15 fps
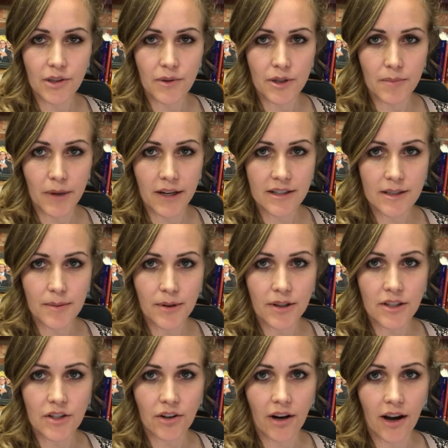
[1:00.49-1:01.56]
you're responsible,
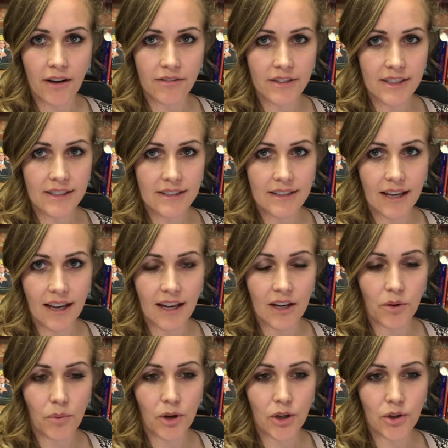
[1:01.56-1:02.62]
it's your office,
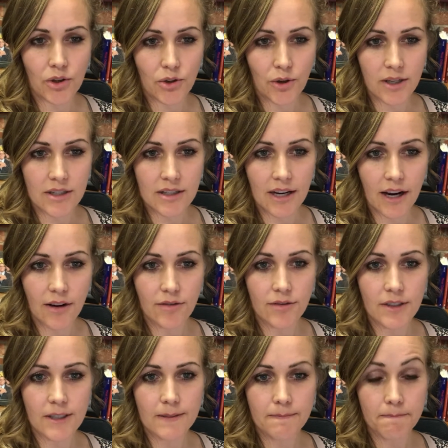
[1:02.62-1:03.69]
and when you're short
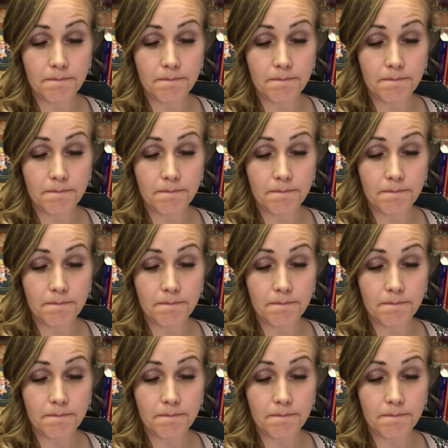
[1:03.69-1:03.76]
staffed,